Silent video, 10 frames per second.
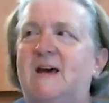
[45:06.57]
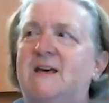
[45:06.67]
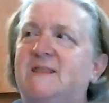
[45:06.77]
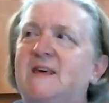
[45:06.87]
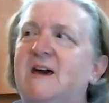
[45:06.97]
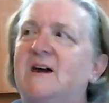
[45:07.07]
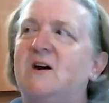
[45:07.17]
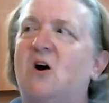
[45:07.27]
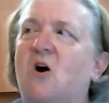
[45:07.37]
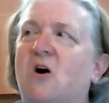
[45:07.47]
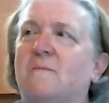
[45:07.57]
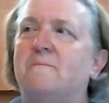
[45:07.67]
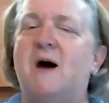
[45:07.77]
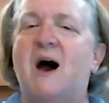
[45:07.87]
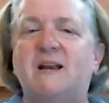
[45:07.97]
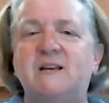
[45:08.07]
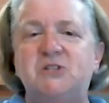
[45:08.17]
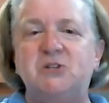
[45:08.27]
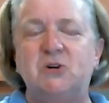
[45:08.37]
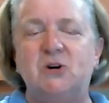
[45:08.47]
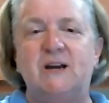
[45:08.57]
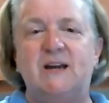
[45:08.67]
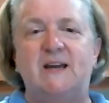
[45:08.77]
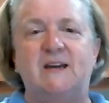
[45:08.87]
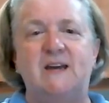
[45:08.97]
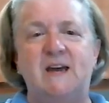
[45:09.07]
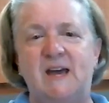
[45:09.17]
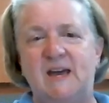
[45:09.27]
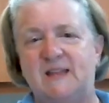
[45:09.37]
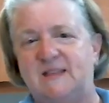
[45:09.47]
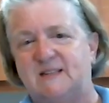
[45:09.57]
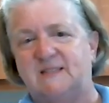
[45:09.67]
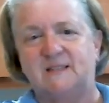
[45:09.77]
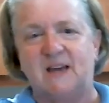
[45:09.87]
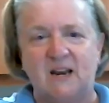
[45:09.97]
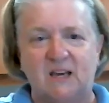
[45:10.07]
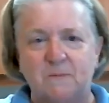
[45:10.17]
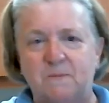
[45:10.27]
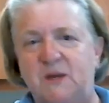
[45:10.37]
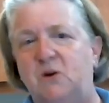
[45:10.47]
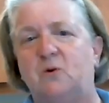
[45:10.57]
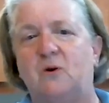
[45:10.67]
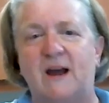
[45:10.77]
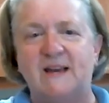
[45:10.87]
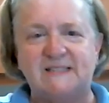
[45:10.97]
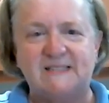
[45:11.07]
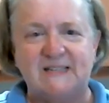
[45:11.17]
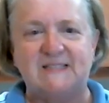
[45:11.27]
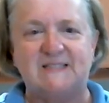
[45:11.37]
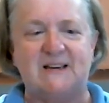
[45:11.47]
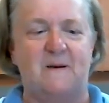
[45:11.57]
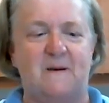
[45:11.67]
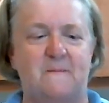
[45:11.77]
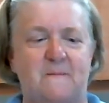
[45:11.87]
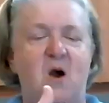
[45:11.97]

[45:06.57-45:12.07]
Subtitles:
they are monitoring in this kind of computerized system